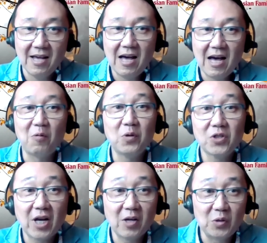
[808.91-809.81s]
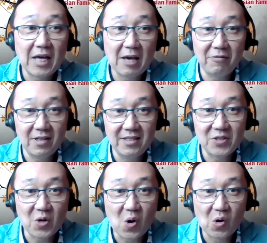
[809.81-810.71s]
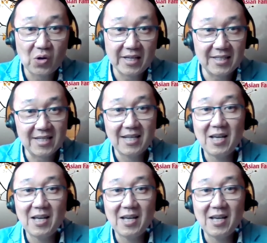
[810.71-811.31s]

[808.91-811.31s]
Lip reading: I wish I could have learned all that